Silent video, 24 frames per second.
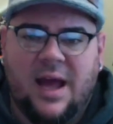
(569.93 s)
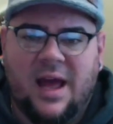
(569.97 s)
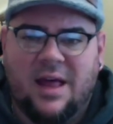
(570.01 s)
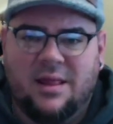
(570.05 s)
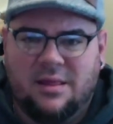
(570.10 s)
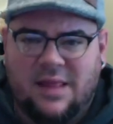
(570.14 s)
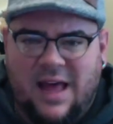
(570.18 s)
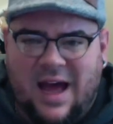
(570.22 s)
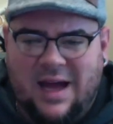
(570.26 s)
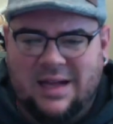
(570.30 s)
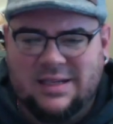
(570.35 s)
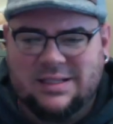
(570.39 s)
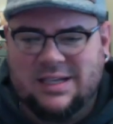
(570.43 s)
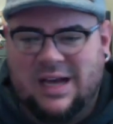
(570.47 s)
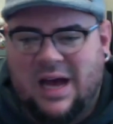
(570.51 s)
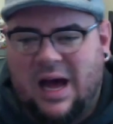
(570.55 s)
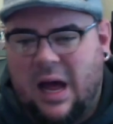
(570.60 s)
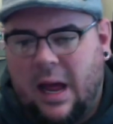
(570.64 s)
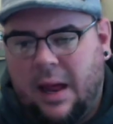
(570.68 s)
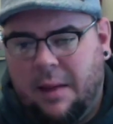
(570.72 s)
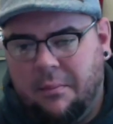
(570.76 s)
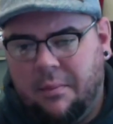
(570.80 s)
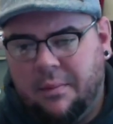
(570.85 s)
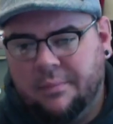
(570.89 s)
and that
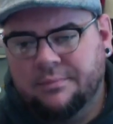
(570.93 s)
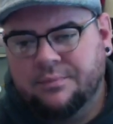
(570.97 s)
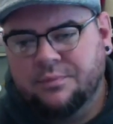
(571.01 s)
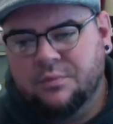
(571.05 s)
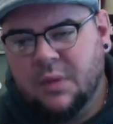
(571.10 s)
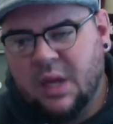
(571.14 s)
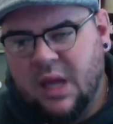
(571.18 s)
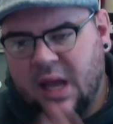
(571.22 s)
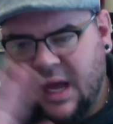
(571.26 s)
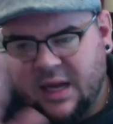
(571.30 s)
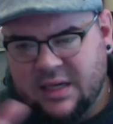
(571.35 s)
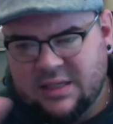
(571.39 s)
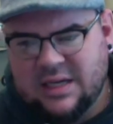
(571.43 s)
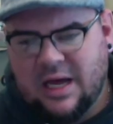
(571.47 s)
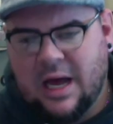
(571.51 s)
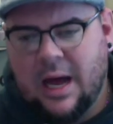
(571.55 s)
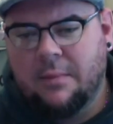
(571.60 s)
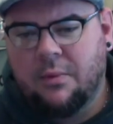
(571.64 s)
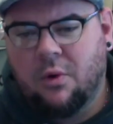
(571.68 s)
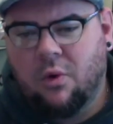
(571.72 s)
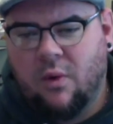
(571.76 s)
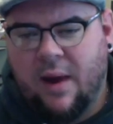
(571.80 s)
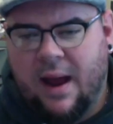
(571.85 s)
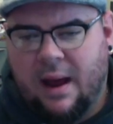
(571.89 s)
time and
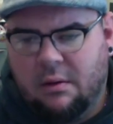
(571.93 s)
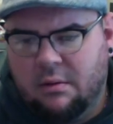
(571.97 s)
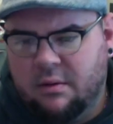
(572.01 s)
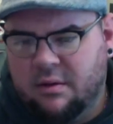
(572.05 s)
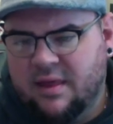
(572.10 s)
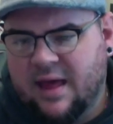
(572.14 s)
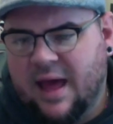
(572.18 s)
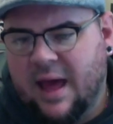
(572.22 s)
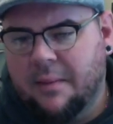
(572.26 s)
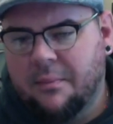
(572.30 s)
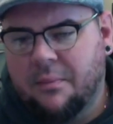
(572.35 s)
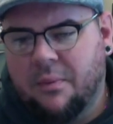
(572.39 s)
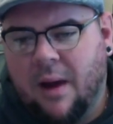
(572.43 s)
time around that.